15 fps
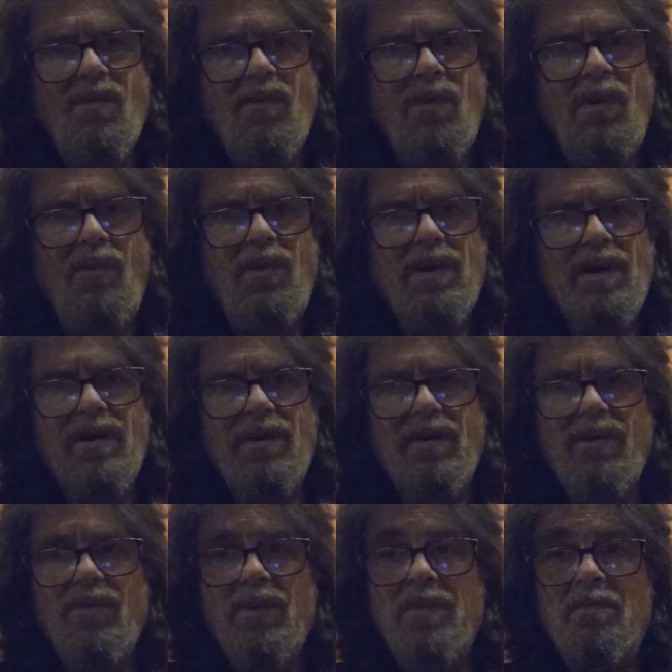what would
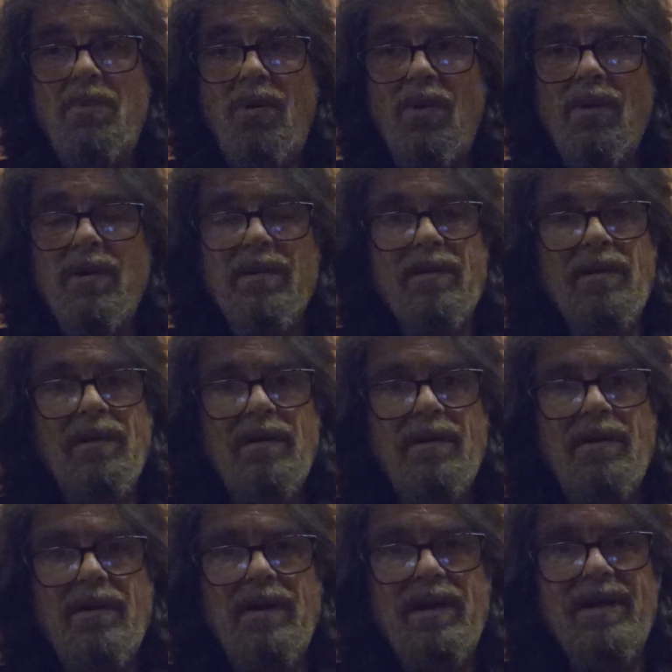a reporter
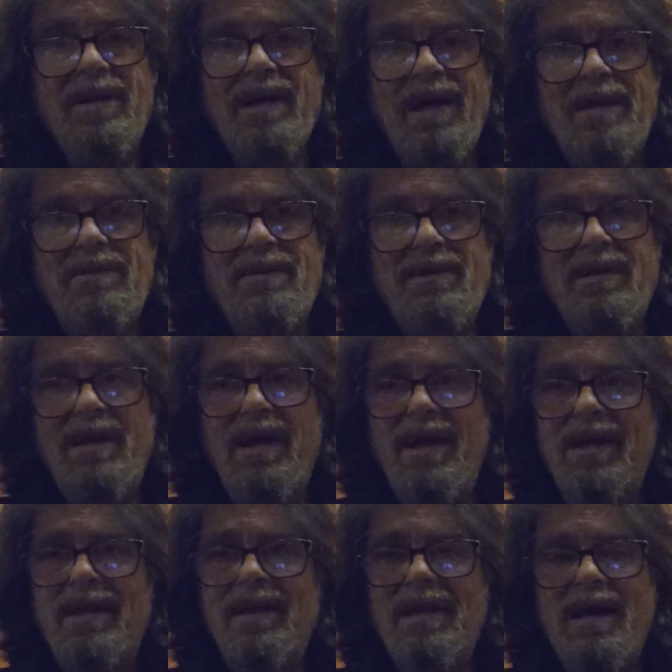in
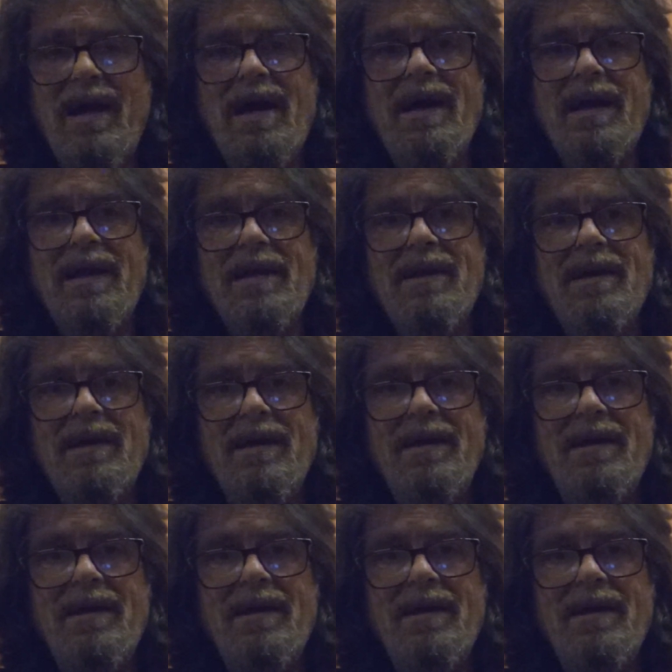1989